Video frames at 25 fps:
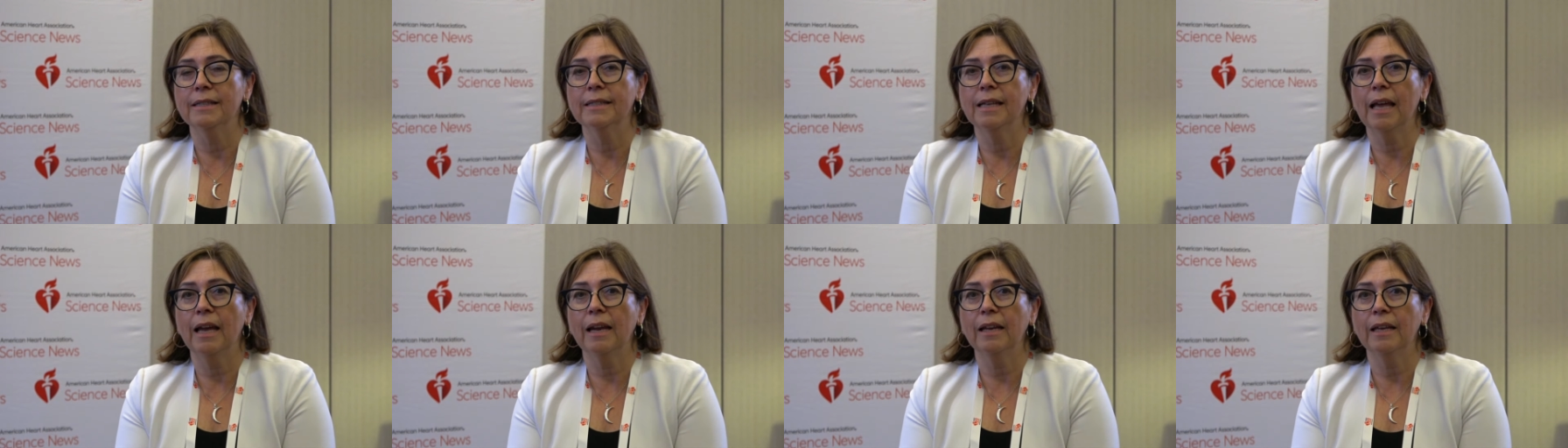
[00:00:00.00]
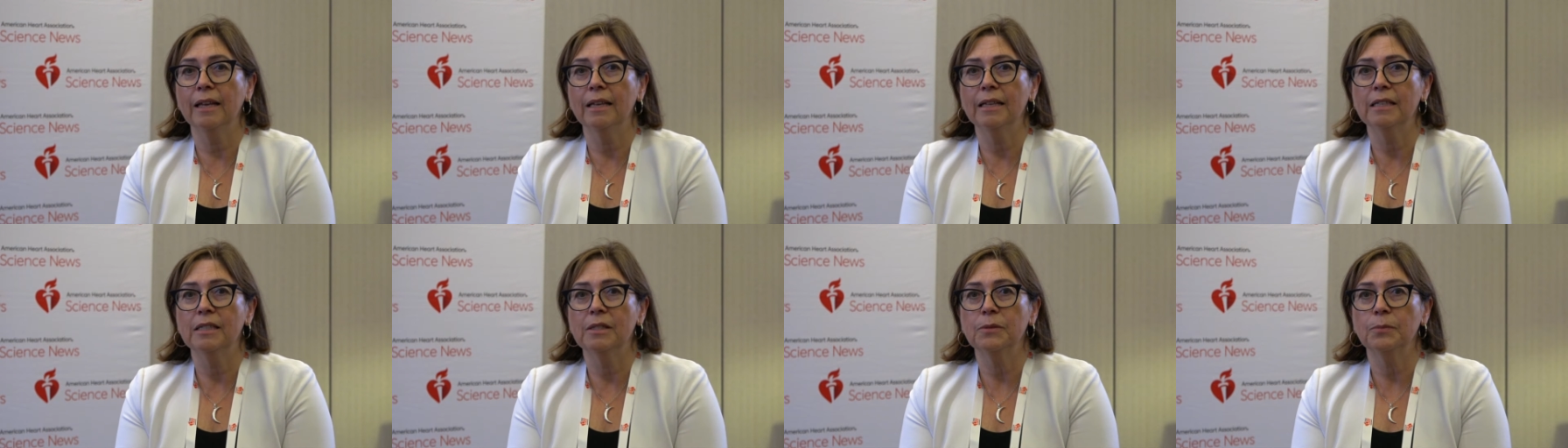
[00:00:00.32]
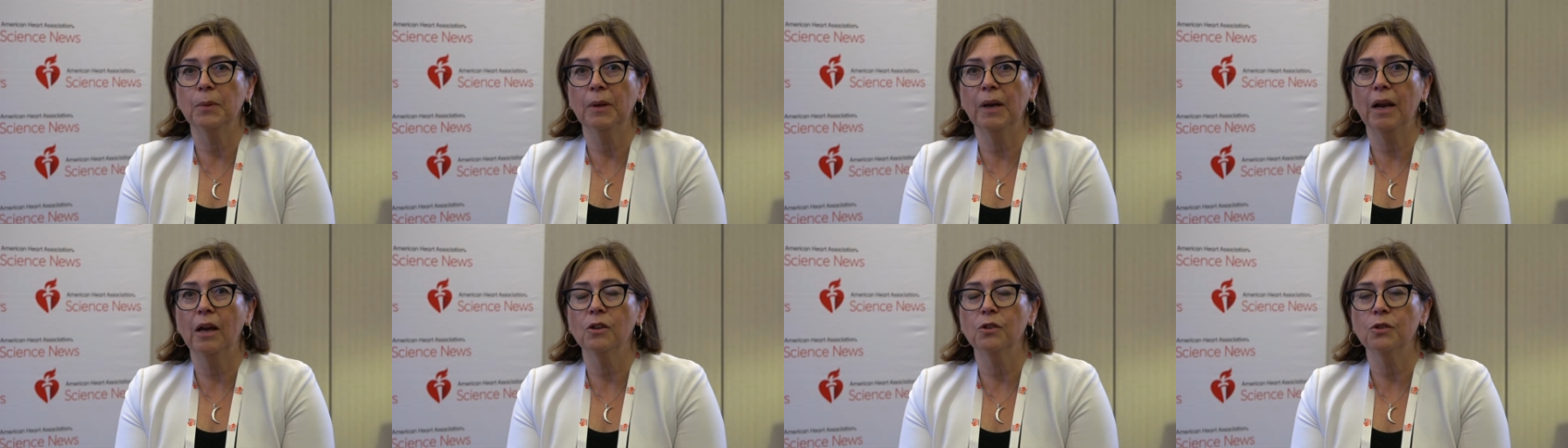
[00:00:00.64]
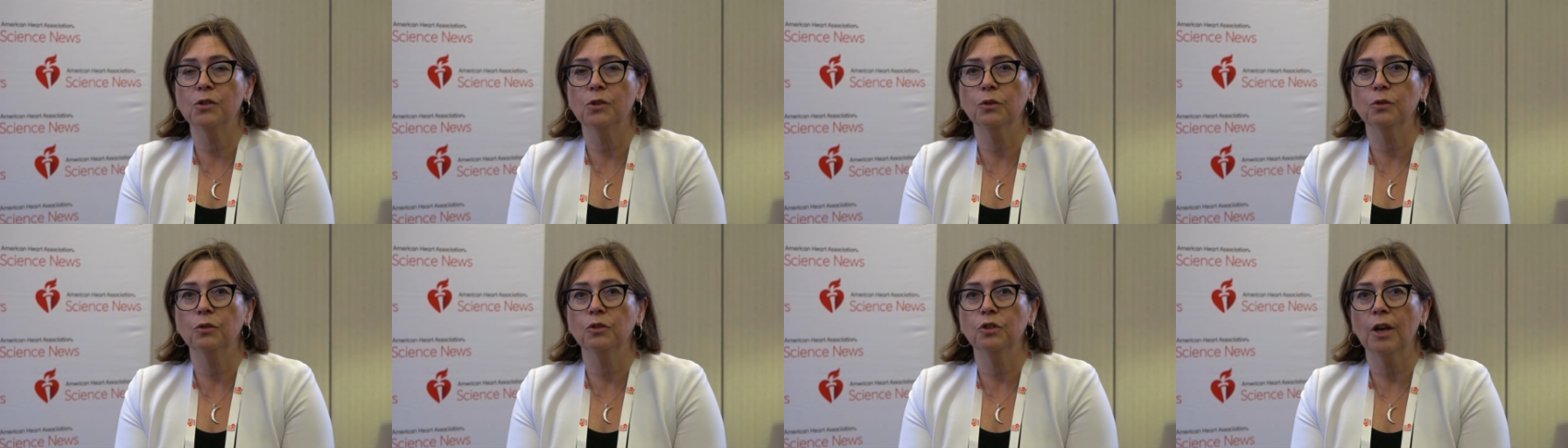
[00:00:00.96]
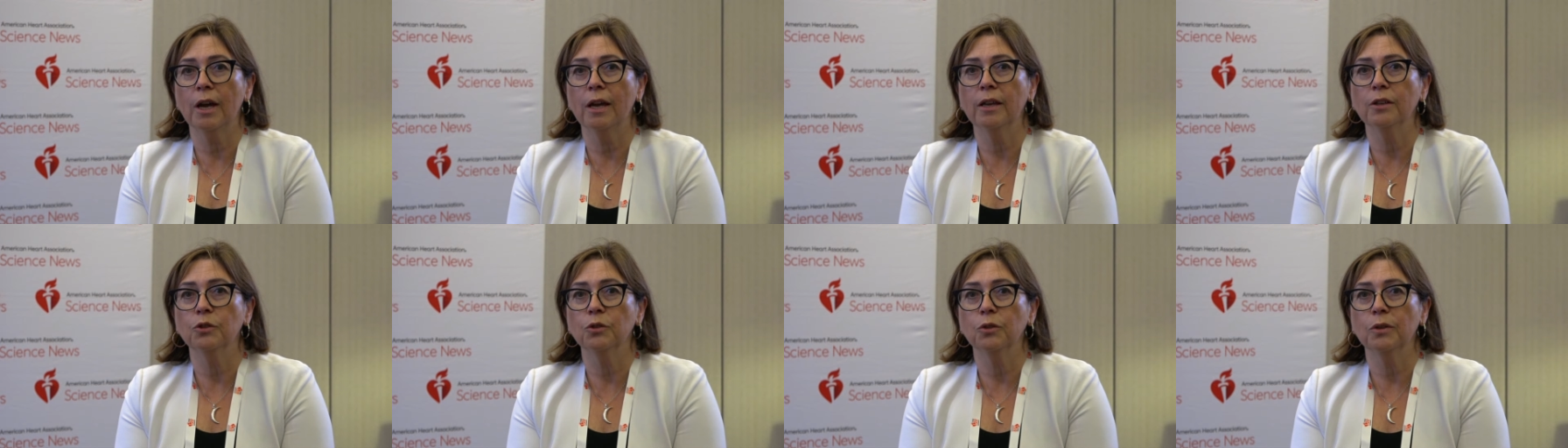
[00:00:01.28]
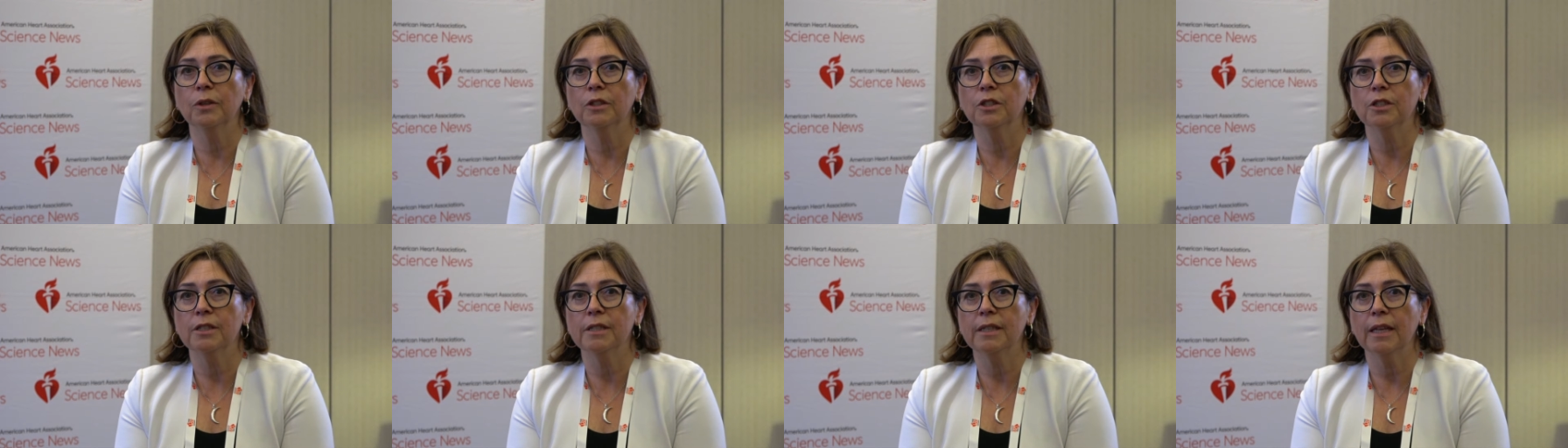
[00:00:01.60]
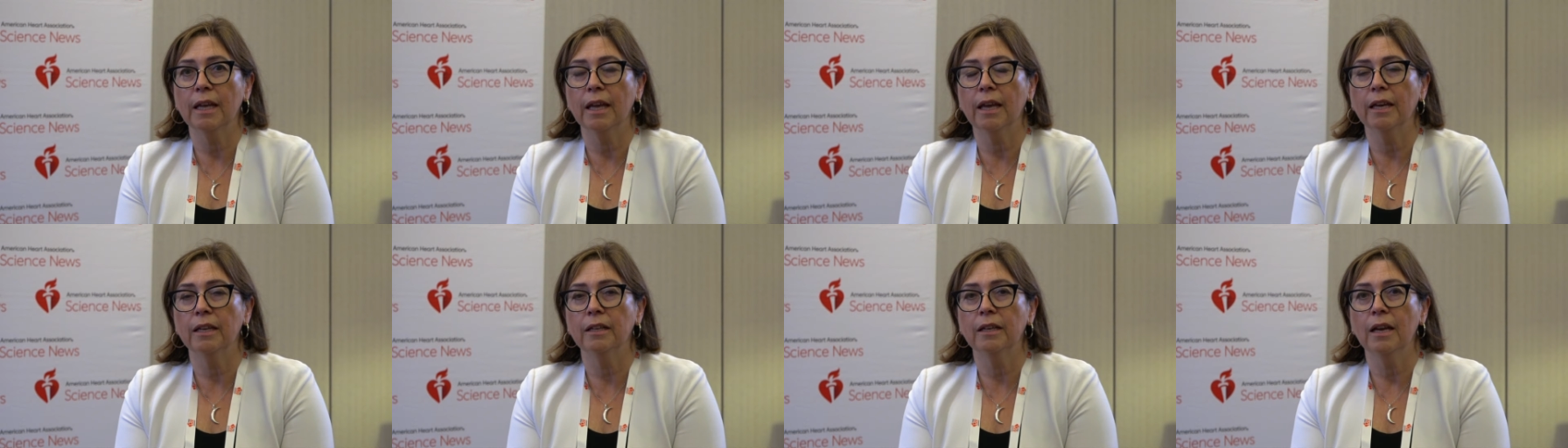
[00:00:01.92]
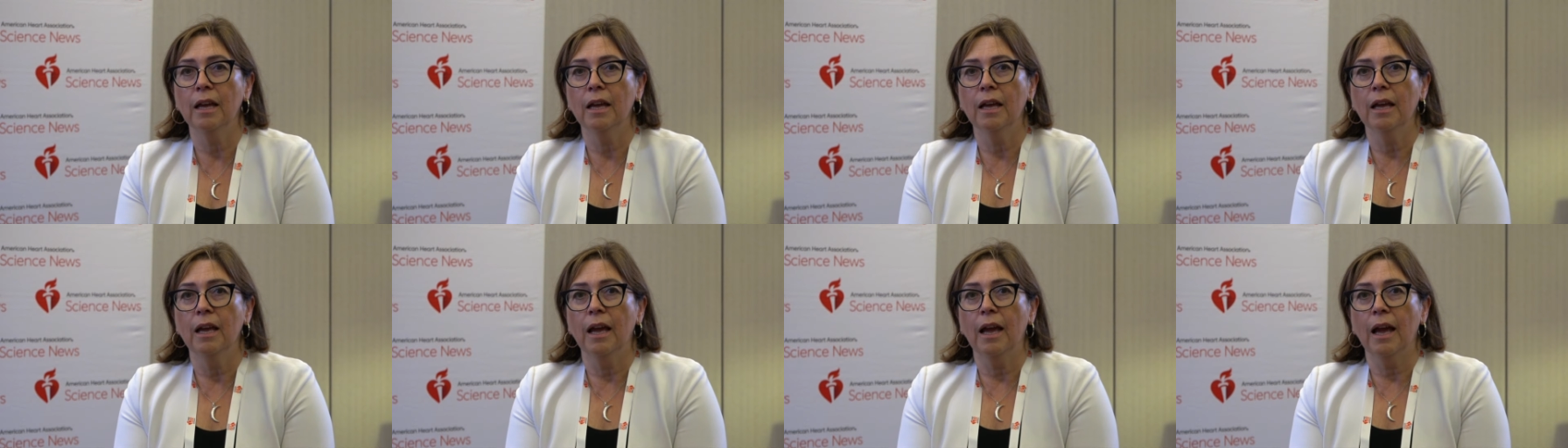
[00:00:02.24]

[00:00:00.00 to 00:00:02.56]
settings, but also trying to understand